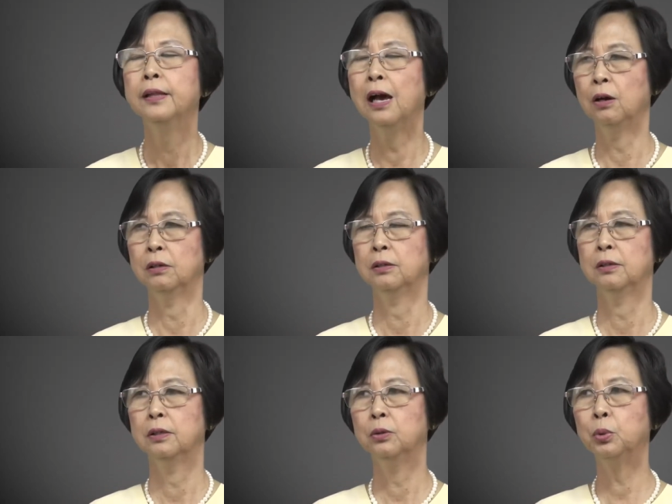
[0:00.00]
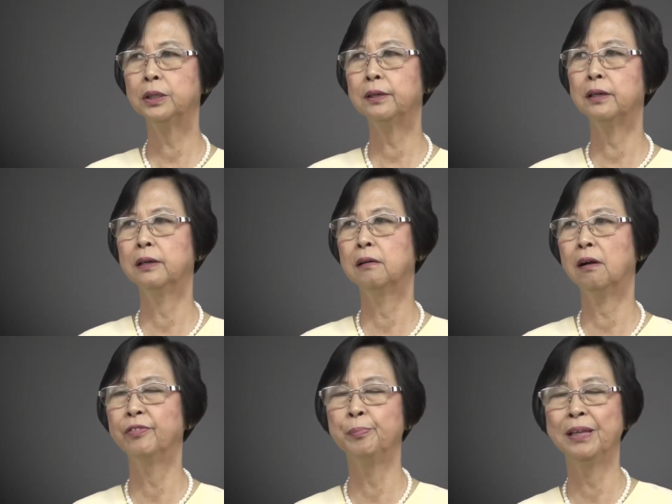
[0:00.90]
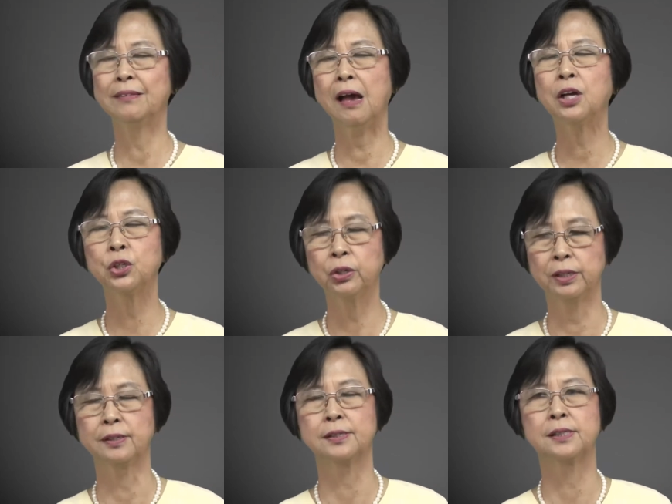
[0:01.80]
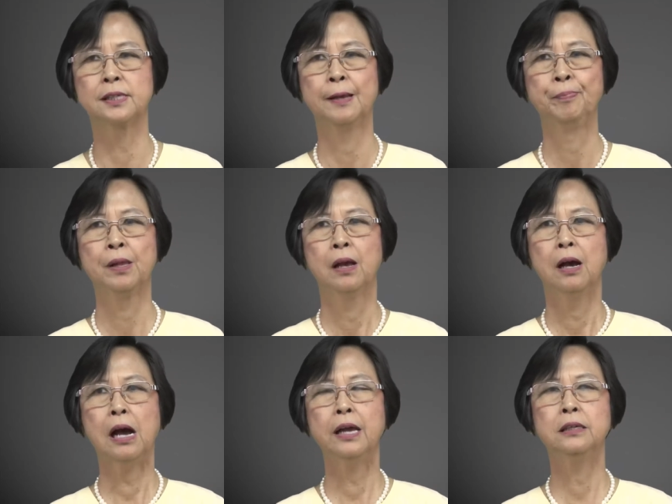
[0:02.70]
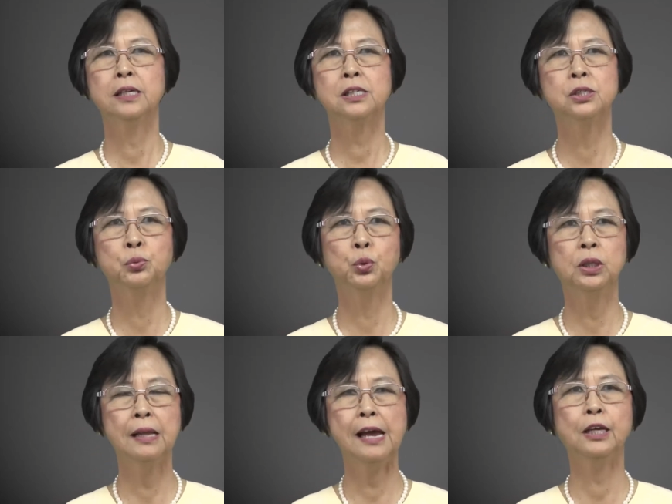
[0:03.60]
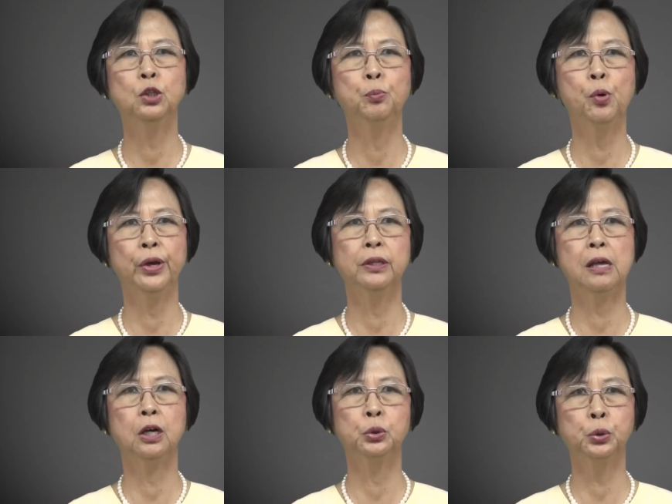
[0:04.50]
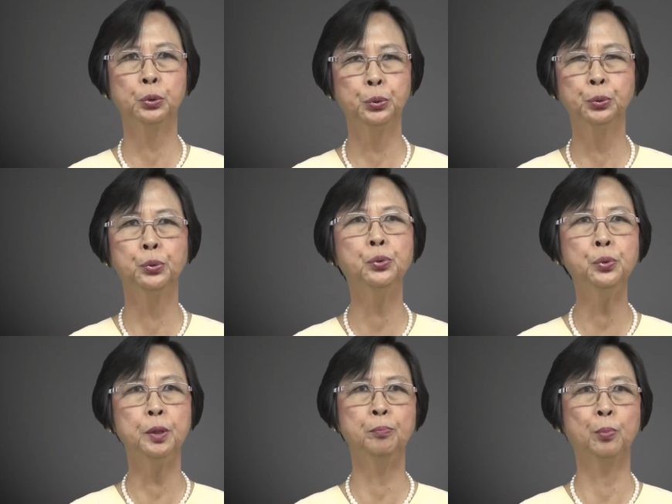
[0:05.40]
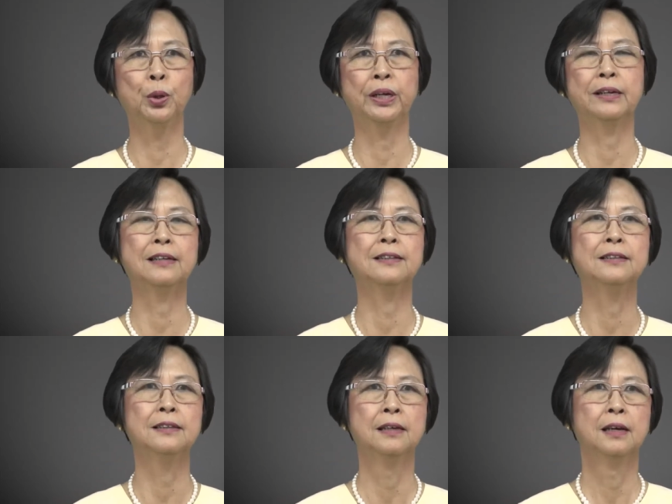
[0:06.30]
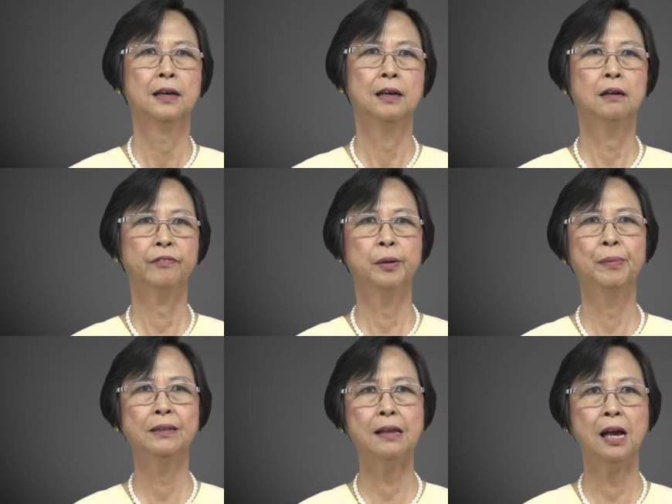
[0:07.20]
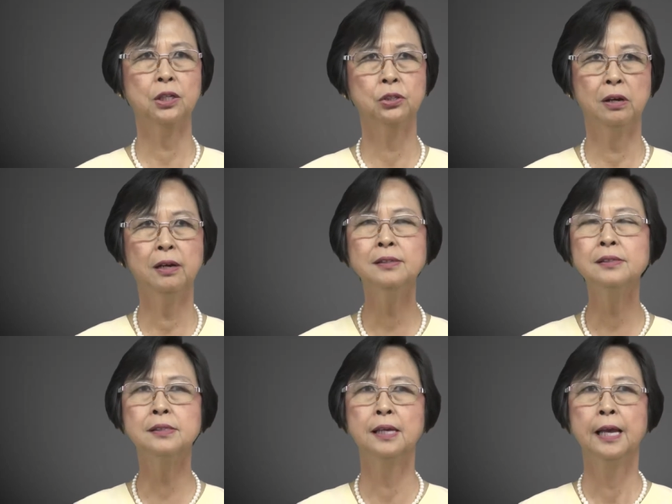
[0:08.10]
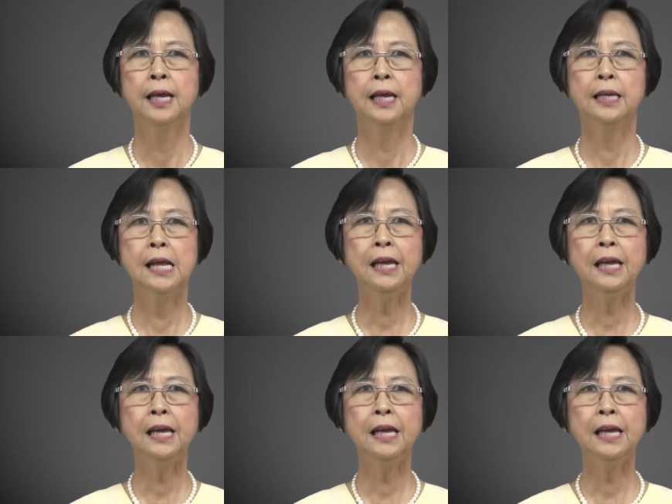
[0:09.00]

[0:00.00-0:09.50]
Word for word: Now, what are the government actions? I just would like to point out two important government actions in